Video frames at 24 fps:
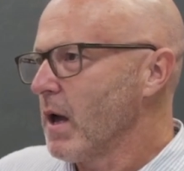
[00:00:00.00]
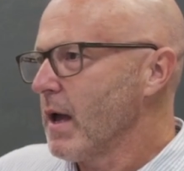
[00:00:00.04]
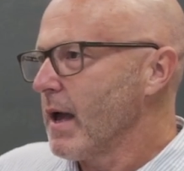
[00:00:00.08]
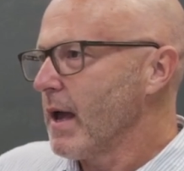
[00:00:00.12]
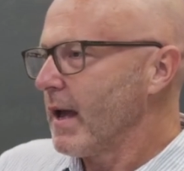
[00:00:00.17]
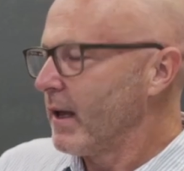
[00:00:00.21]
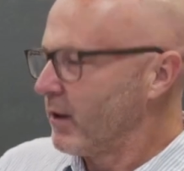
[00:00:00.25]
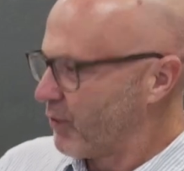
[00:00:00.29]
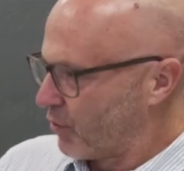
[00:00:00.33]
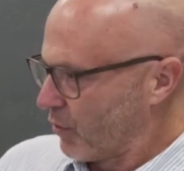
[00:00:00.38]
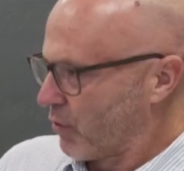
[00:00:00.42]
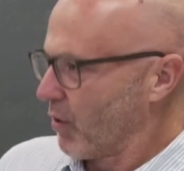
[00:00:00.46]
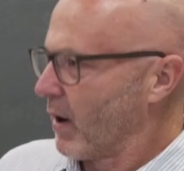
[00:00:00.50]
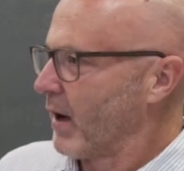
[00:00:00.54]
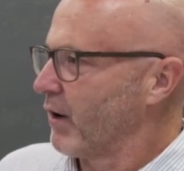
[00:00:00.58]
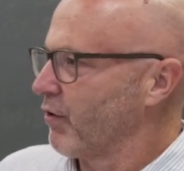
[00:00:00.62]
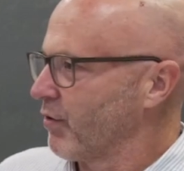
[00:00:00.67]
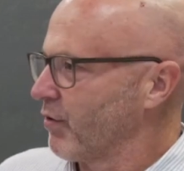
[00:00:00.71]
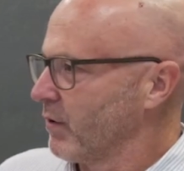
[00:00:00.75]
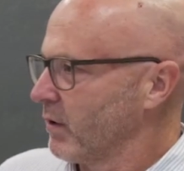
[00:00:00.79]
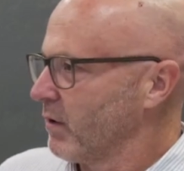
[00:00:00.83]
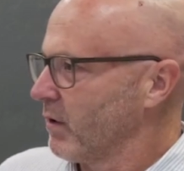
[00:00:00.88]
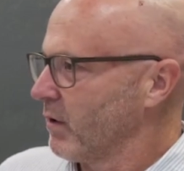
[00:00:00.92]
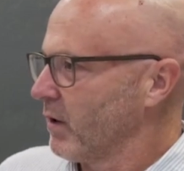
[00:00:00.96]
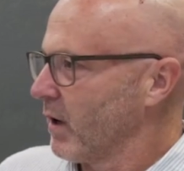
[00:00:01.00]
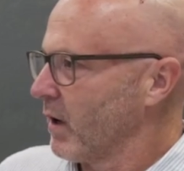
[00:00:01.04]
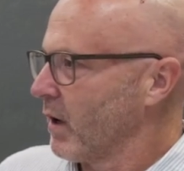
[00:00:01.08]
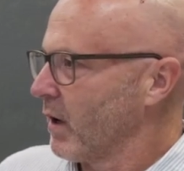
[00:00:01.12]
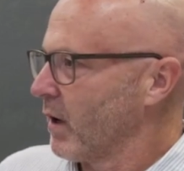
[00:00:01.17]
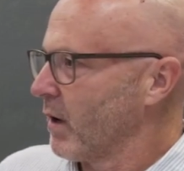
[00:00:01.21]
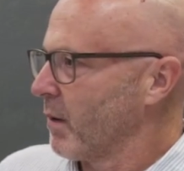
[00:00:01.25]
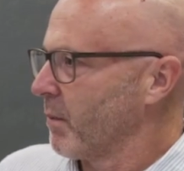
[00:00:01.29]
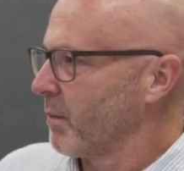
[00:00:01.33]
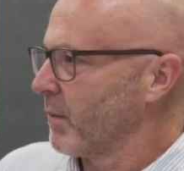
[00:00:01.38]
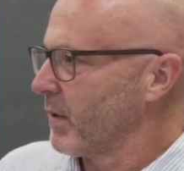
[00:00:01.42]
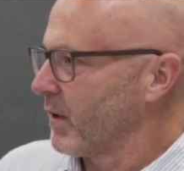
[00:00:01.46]
Integration
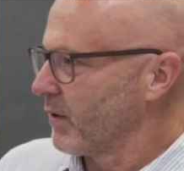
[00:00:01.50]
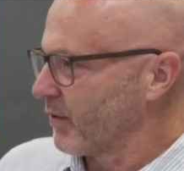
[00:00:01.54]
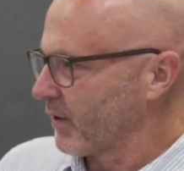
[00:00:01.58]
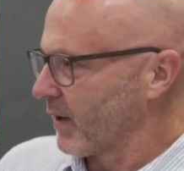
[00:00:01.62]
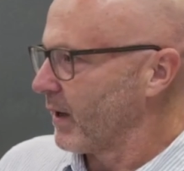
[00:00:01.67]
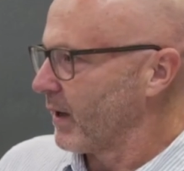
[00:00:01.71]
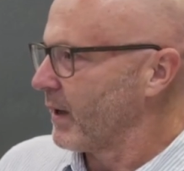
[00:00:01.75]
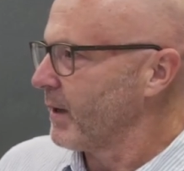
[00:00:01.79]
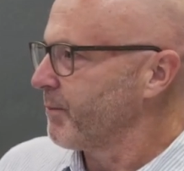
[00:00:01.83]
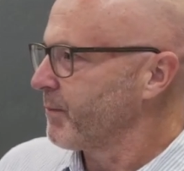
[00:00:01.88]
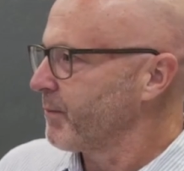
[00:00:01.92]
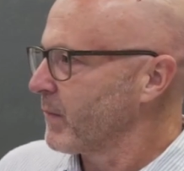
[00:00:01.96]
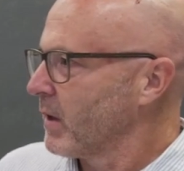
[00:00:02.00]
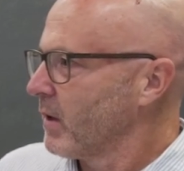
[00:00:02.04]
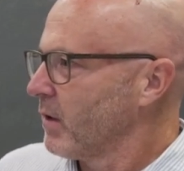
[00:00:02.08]
is key.